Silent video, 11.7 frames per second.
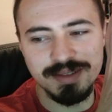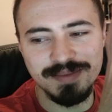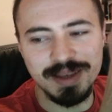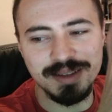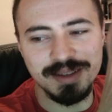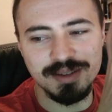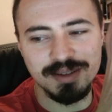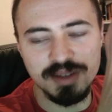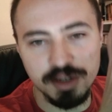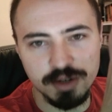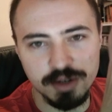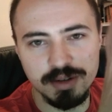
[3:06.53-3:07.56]
Make it
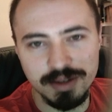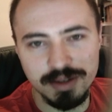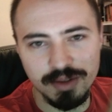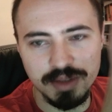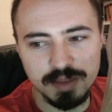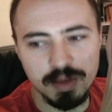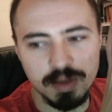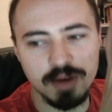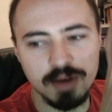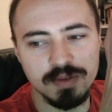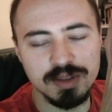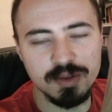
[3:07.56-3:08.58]
here on this part
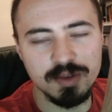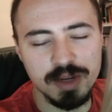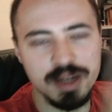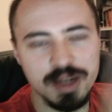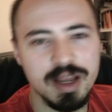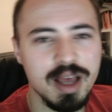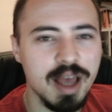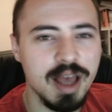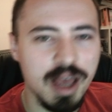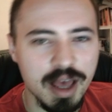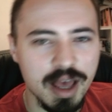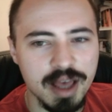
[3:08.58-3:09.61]
of the screen,
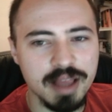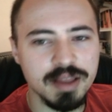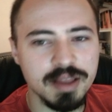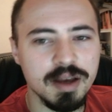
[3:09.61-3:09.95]
and